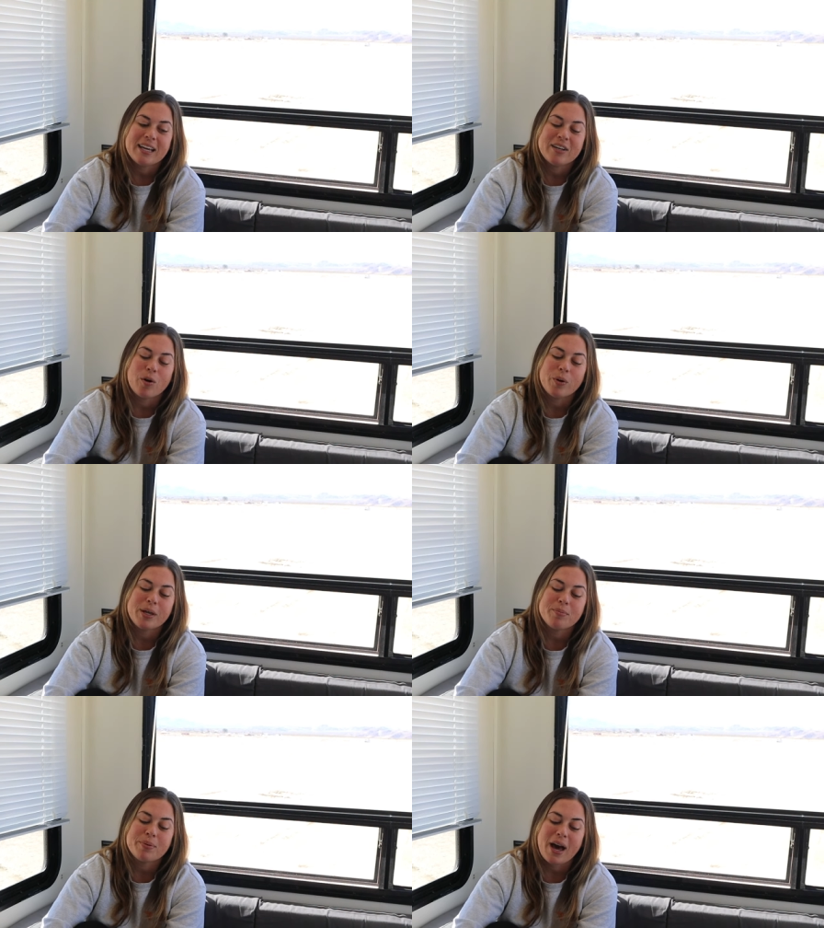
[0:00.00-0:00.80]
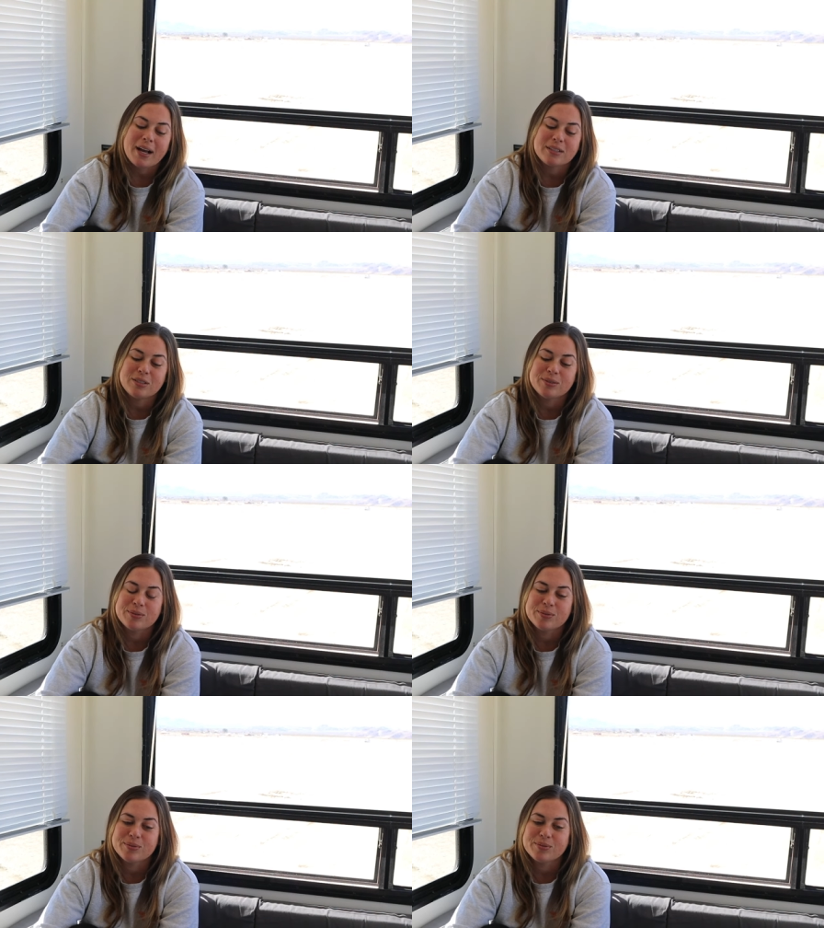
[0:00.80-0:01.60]
Going back
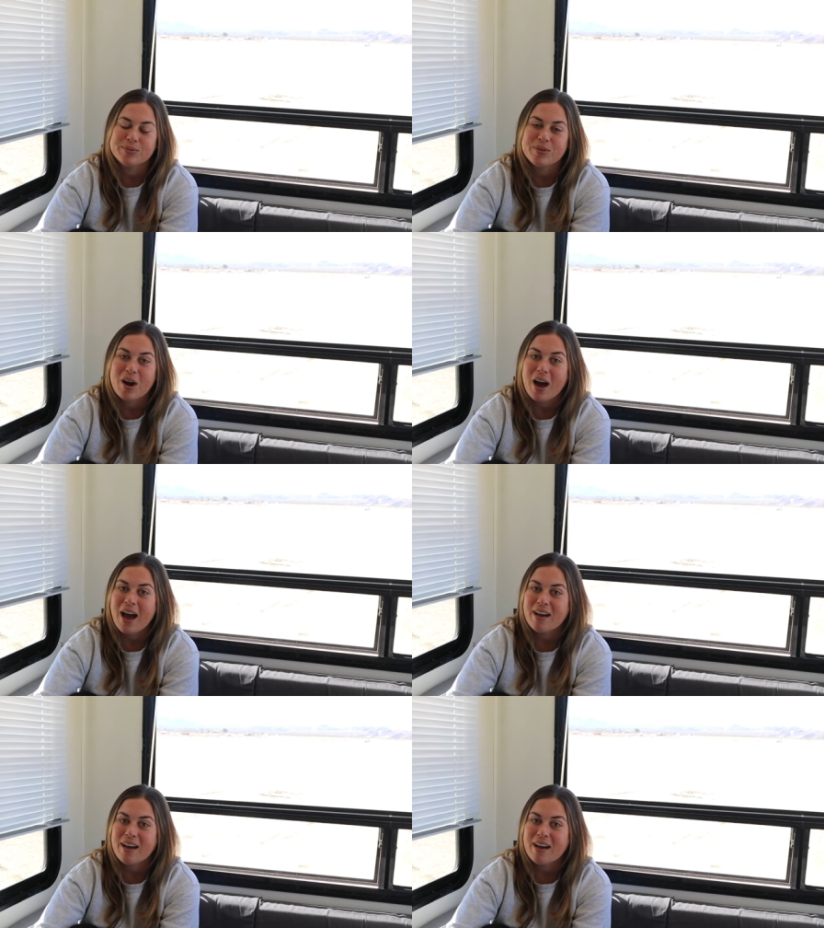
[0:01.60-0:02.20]
to not